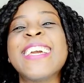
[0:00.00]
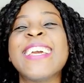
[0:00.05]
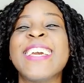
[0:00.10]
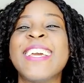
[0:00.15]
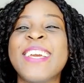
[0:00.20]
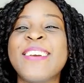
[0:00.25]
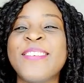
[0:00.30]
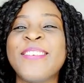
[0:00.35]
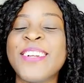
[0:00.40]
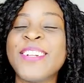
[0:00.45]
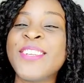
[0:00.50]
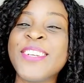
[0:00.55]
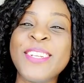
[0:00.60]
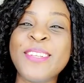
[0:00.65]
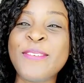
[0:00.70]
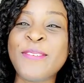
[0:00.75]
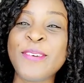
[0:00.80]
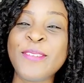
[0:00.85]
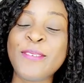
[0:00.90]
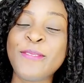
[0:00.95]
If you're
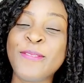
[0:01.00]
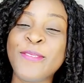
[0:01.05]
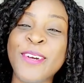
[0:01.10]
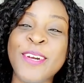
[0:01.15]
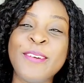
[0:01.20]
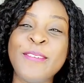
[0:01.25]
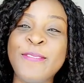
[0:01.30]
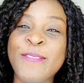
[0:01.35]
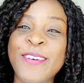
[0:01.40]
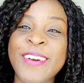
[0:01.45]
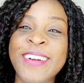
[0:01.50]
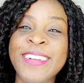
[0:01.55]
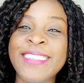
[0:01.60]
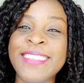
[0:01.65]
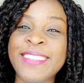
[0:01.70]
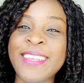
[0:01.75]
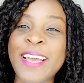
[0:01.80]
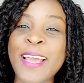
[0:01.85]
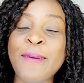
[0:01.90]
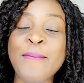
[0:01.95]
tuning for the very first
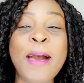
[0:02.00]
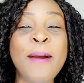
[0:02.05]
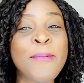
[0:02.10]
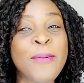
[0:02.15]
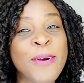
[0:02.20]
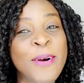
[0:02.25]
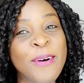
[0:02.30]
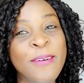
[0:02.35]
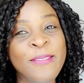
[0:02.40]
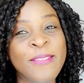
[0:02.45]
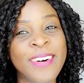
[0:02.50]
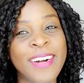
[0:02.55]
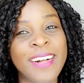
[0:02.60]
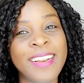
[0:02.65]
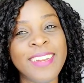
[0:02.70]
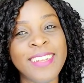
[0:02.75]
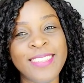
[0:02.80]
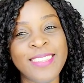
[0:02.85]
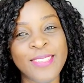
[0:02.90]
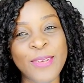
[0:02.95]
time, I'm called
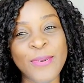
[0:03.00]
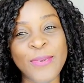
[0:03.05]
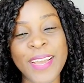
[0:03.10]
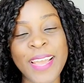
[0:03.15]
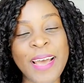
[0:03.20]
violet-zoe.